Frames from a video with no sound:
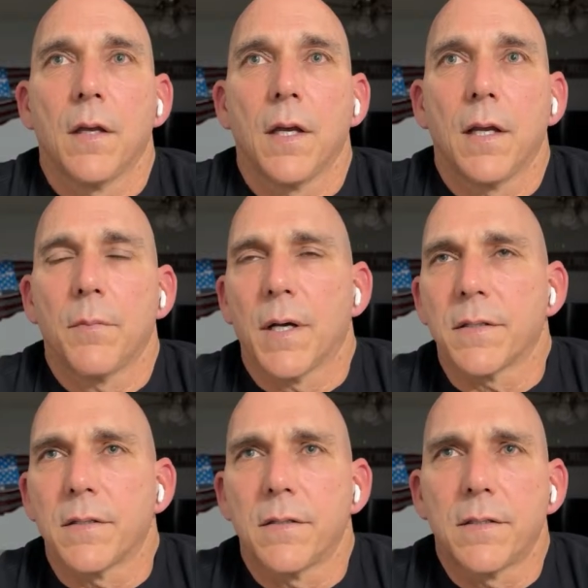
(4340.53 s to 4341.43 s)
And about
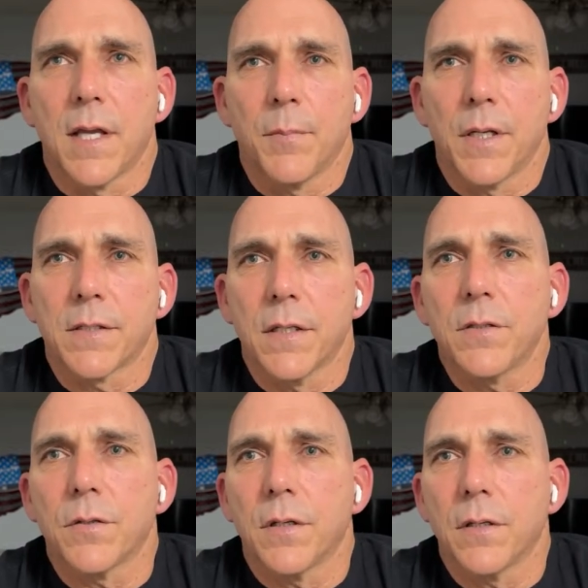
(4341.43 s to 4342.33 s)
10 minutes
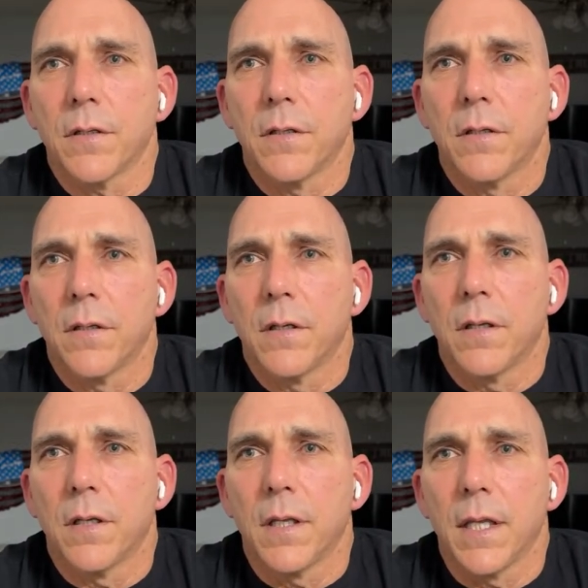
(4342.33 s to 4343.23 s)
into it,
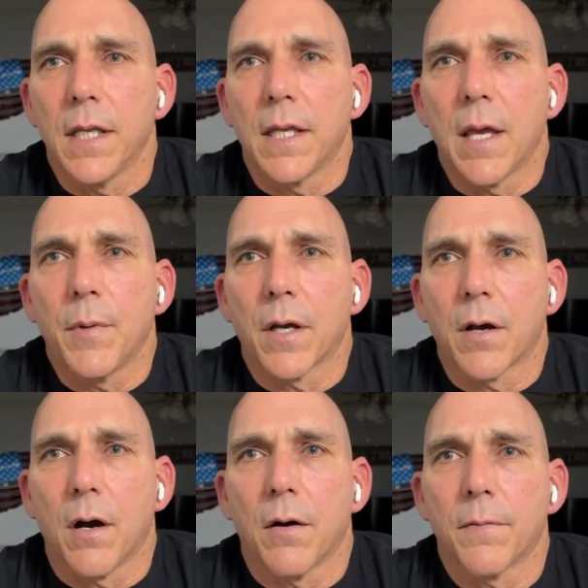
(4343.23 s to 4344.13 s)
he gave me a
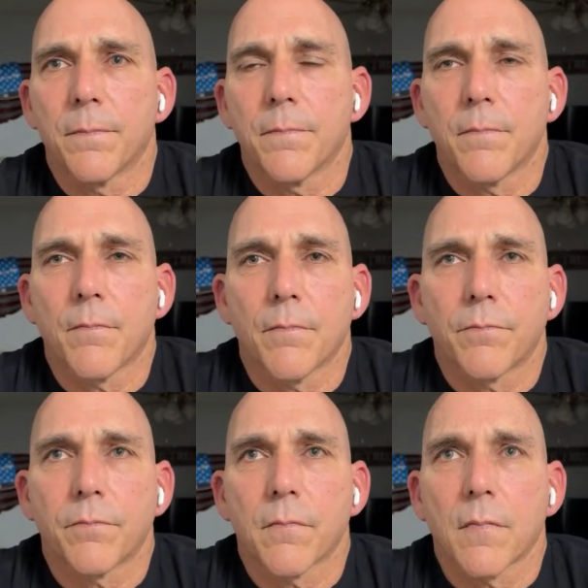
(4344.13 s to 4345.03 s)
call.
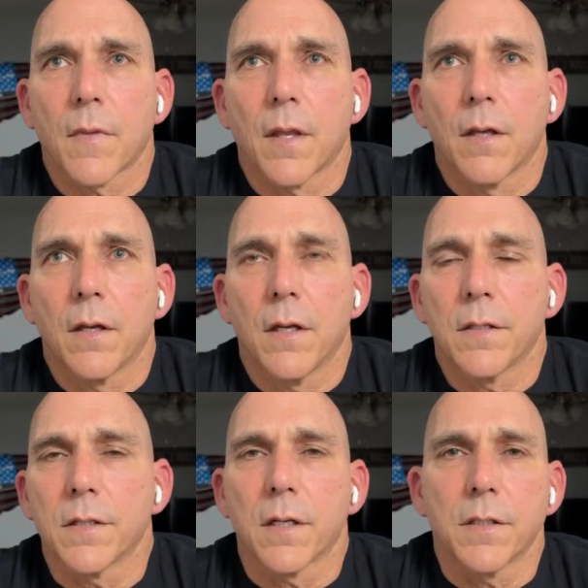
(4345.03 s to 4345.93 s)
I
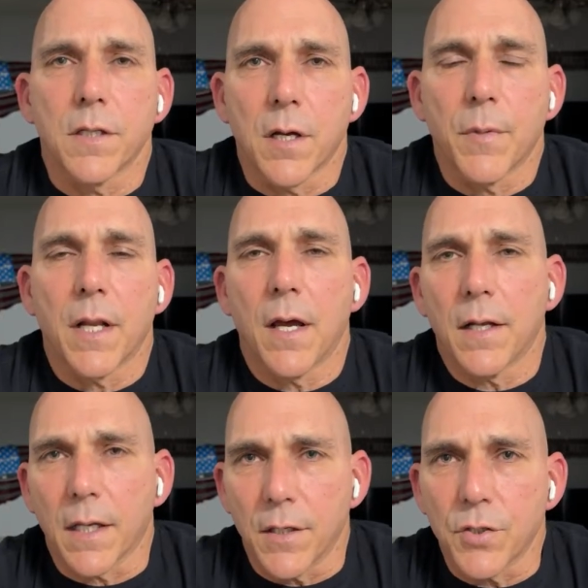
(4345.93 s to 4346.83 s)
said, could you come on out? I
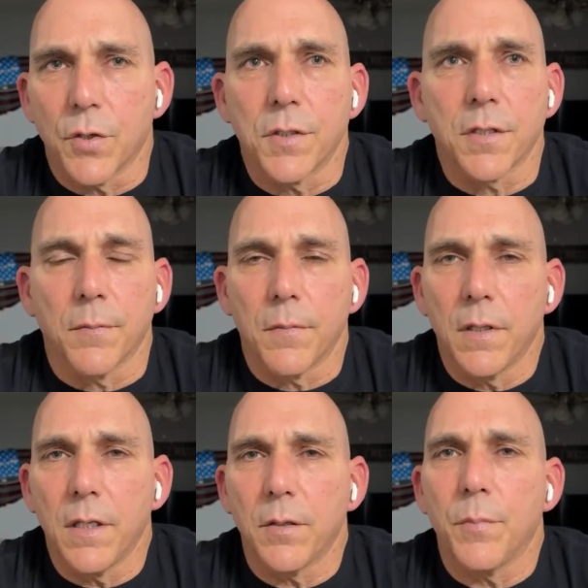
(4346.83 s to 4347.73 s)
got to show you something. A
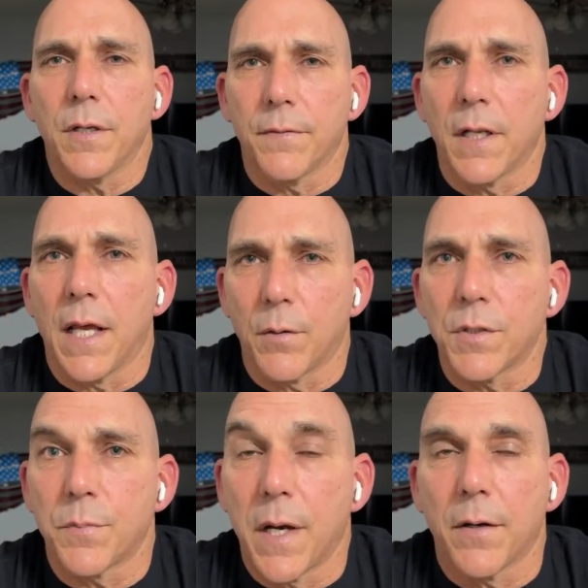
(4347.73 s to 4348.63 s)
little bit of a language
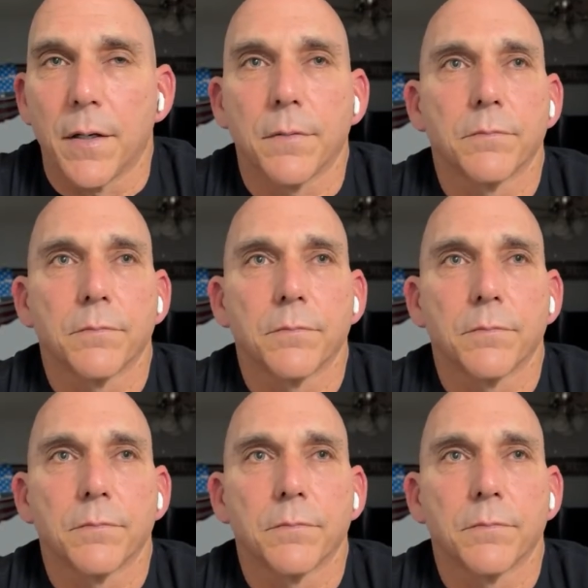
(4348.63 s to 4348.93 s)
barrier.